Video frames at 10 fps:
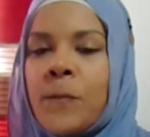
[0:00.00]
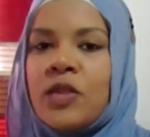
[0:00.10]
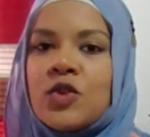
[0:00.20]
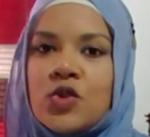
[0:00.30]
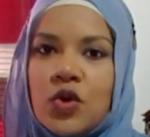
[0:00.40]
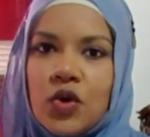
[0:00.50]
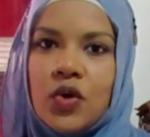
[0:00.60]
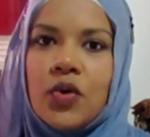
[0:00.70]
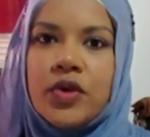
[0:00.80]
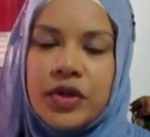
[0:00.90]

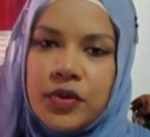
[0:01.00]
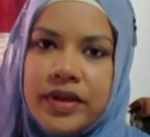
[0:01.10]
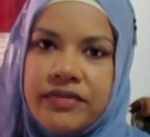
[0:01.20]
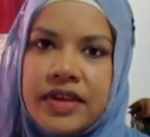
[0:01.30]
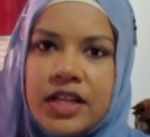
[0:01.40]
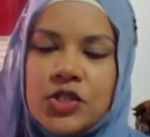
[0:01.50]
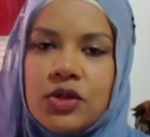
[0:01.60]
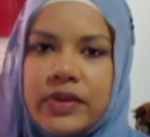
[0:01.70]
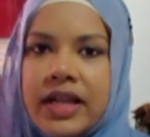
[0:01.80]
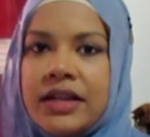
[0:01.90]
So you know we didn't forget you all
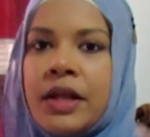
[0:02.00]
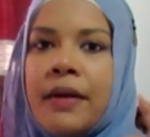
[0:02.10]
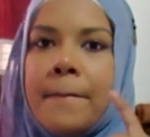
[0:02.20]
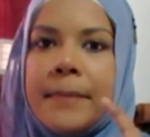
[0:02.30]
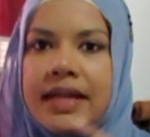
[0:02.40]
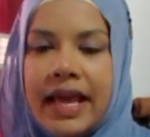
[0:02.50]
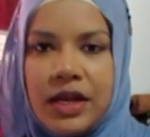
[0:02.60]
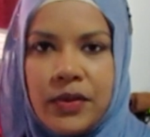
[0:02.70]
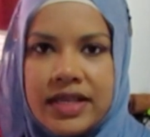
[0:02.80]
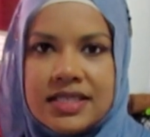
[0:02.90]
of that. But
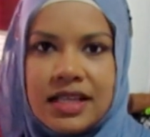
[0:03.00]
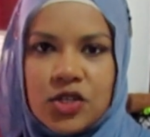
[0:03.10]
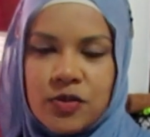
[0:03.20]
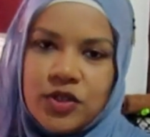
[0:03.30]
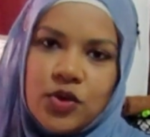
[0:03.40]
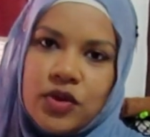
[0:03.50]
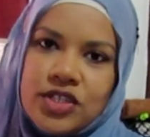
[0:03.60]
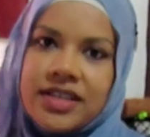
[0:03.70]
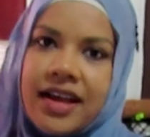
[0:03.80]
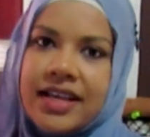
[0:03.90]
anyways, thanks so much for
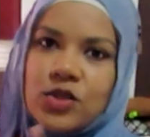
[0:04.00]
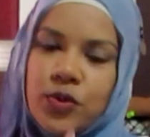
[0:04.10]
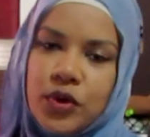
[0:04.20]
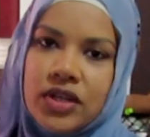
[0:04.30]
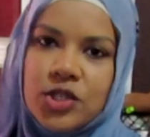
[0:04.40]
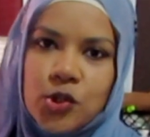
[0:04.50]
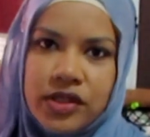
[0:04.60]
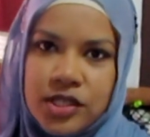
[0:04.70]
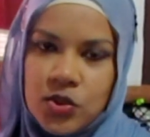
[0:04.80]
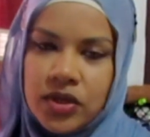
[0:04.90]
watching, guys. Hope you all enjoyed
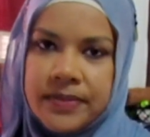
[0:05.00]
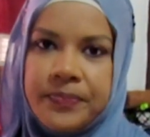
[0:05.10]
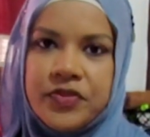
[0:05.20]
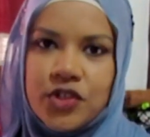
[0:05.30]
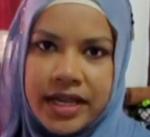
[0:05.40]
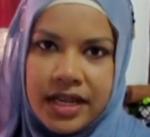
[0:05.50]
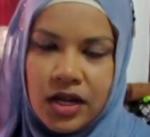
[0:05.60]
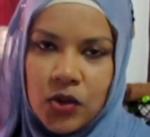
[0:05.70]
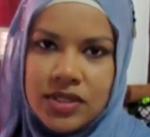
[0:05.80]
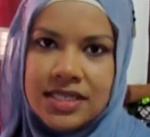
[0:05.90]
this one. Try it
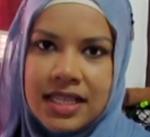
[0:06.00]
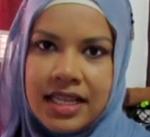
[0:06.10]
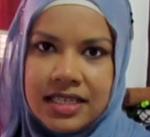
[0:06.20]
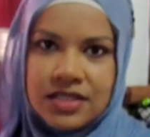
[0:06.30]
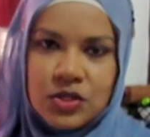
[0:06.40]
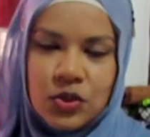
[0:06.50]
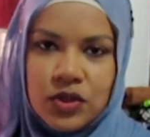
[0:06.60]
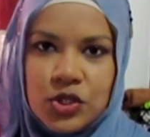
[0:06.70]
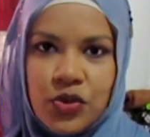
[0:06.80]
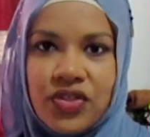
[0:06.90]
out. Let us know what
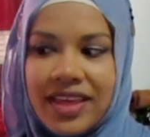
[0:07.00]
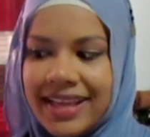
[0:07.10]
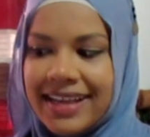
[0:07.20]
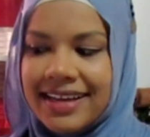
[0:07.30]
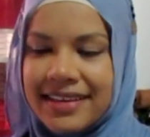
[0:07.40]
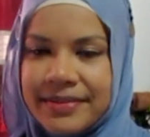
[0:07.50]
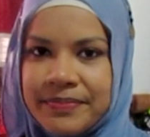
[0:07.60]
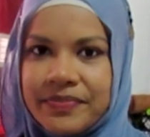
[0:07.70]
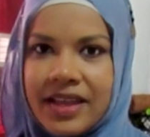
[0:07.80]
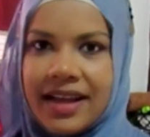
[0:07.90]
you think.
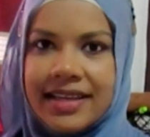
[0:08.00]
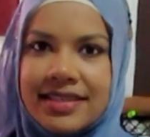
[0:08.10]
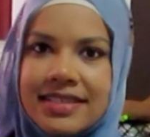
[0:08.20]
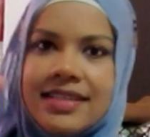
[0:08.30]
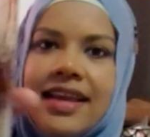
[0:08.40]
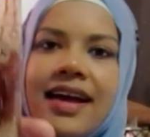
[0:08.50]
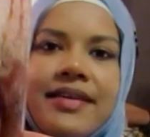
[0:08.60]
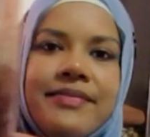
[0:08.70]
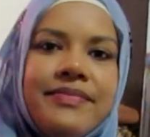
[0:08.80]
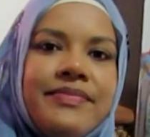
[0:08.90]
And yeah,
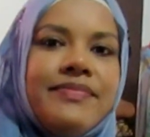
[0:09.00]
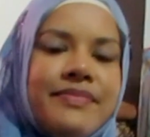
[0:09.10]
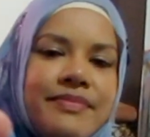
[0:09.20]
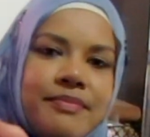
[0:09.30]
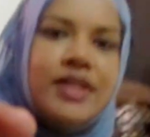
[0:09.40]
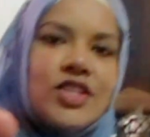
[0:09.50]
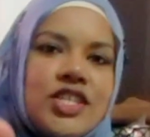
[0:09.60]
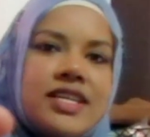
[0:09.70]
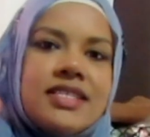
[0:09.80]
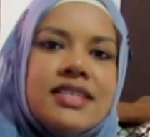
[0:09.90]

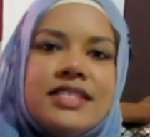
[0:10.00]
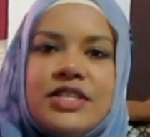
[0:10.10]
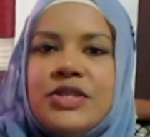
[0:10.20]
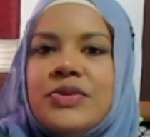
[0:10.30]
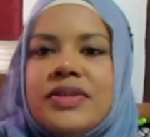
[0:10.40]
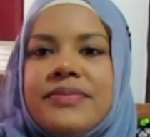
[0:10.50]
milkshakes continued.